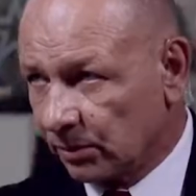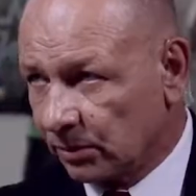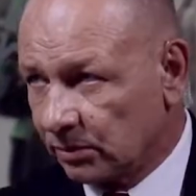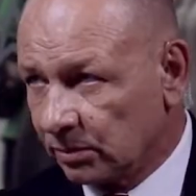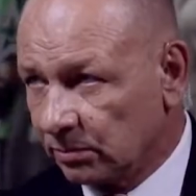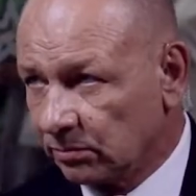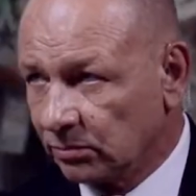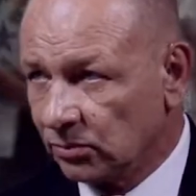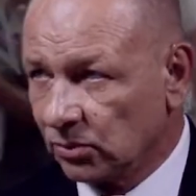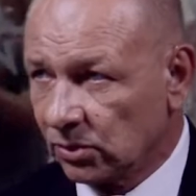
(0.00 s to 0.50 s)
We
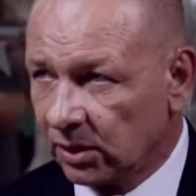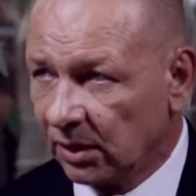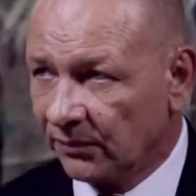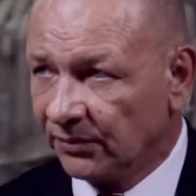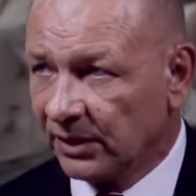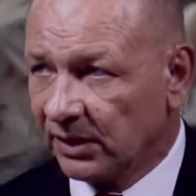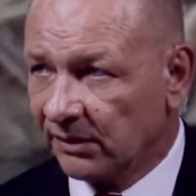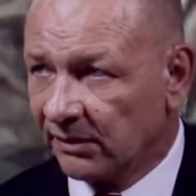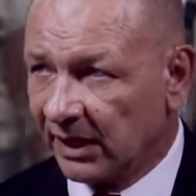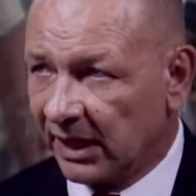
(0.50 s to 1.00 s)
take
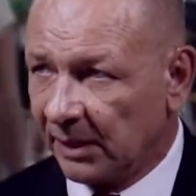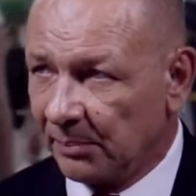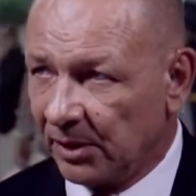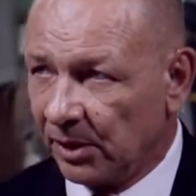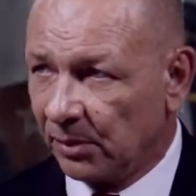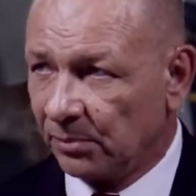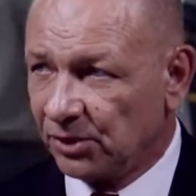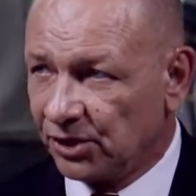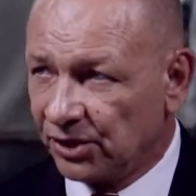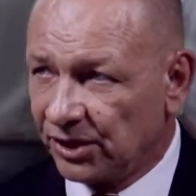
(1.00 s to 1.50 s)
4 old
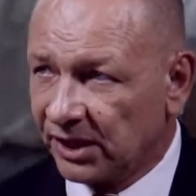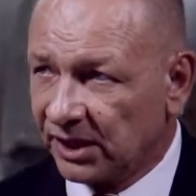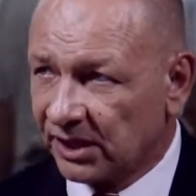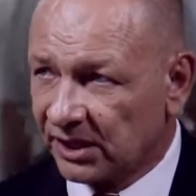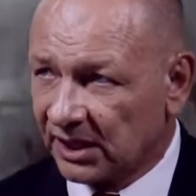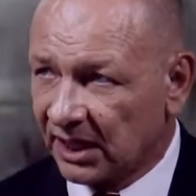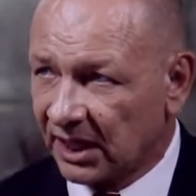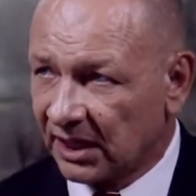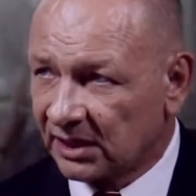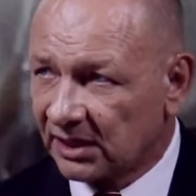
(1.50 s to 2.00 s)
motors
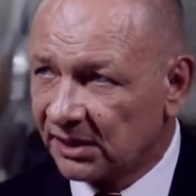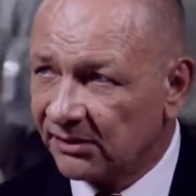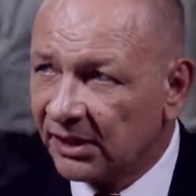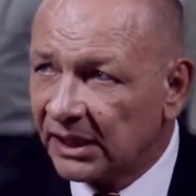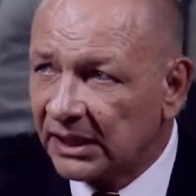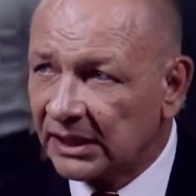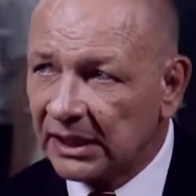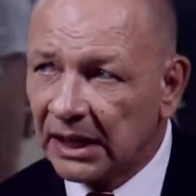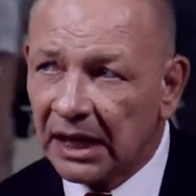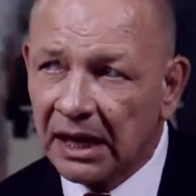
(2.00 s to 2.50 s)

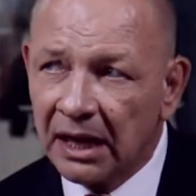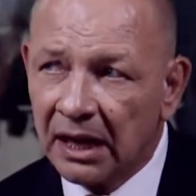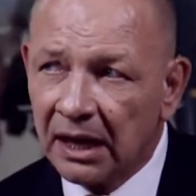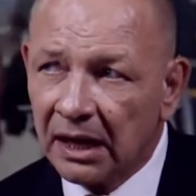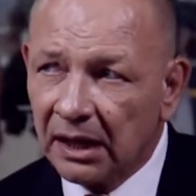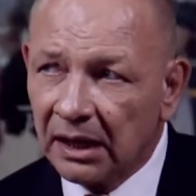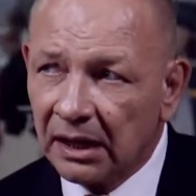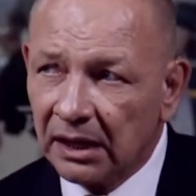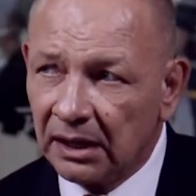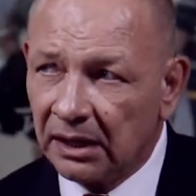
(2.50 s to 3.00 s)
and
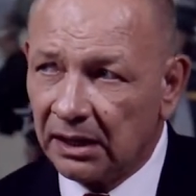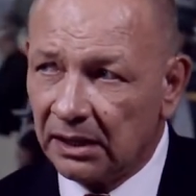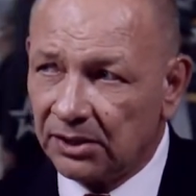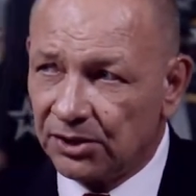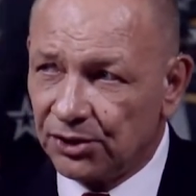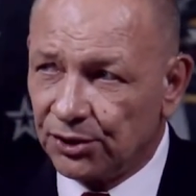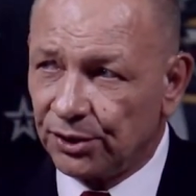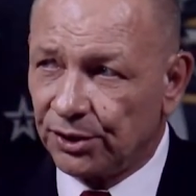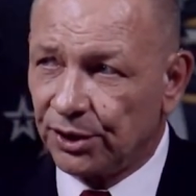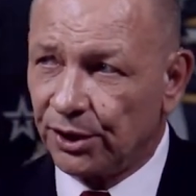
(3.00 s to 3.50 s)

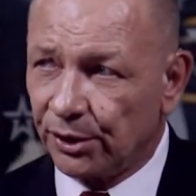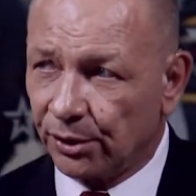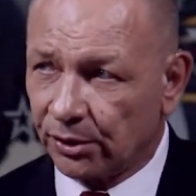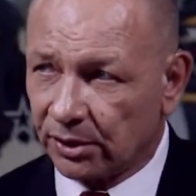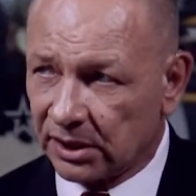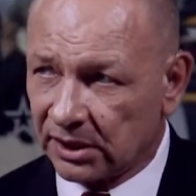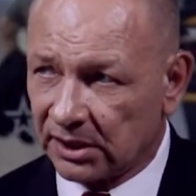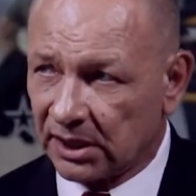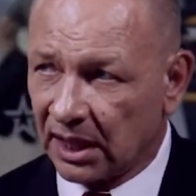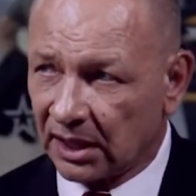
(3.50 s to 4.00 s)
we make
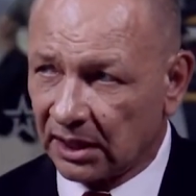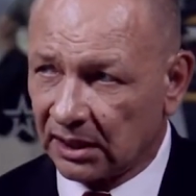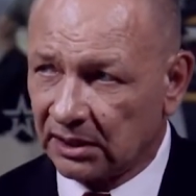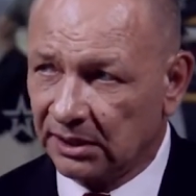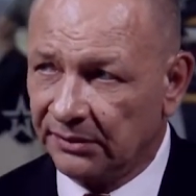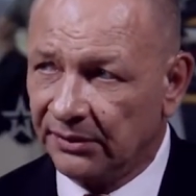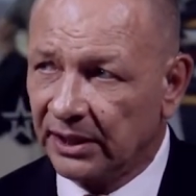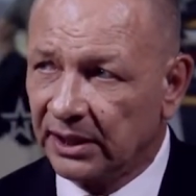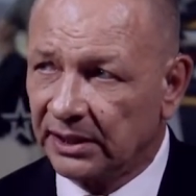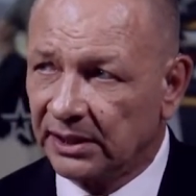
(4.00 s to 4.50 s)
3
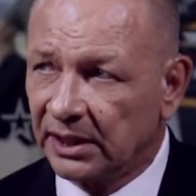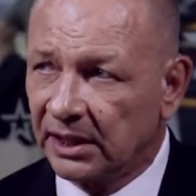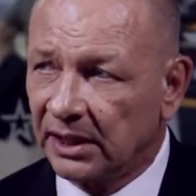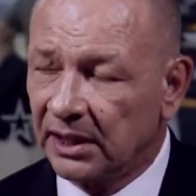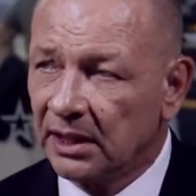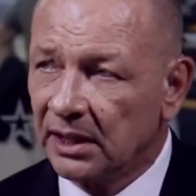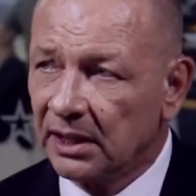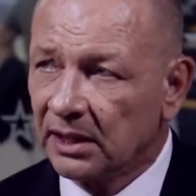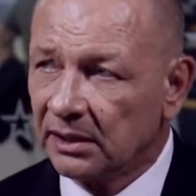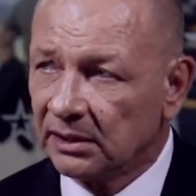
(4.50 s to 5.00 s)
new
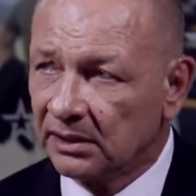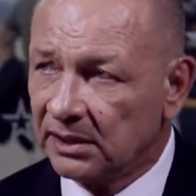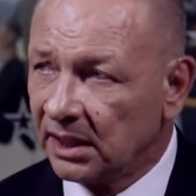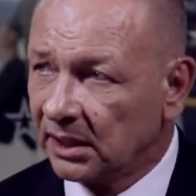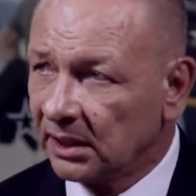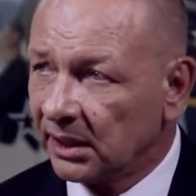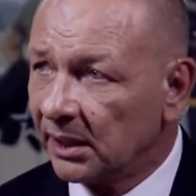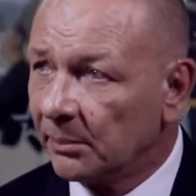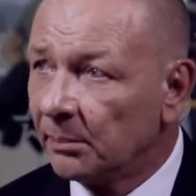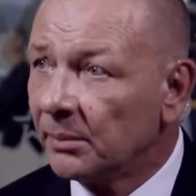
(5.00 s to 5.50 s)
ones
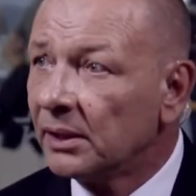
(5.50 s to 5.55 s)
out of